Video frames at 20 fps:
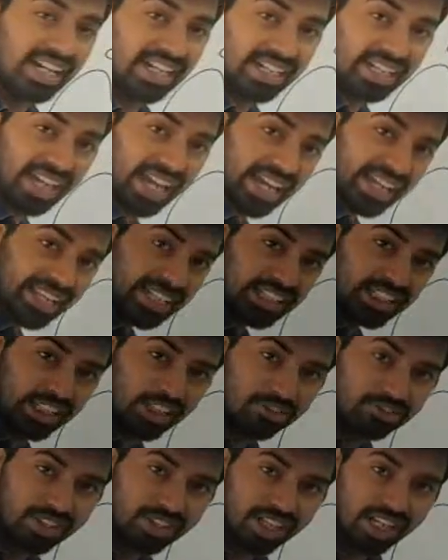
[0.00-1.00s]
direction
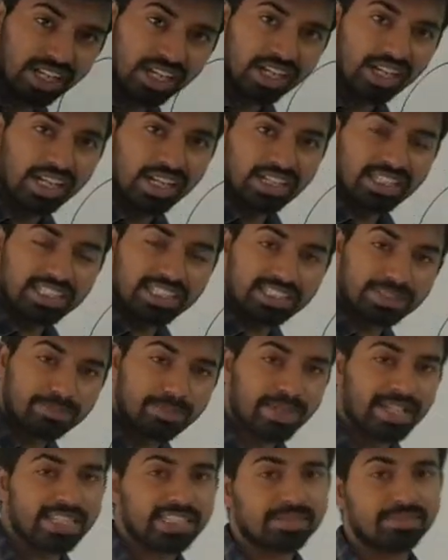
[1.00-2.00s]
of the
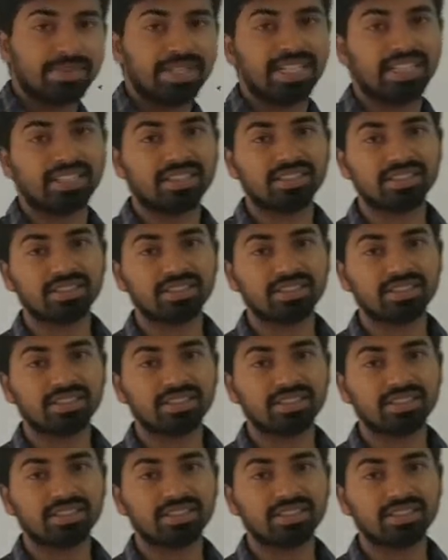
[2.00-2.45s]
displacement.